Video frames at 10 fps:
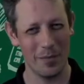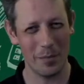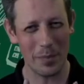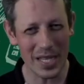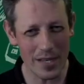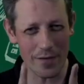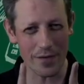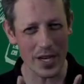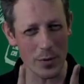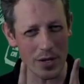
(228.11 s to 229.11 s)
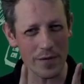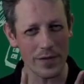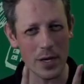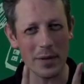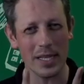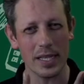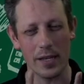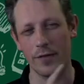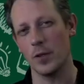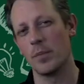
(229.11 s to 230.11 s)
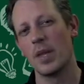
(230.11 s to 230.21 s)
Be very, very careful.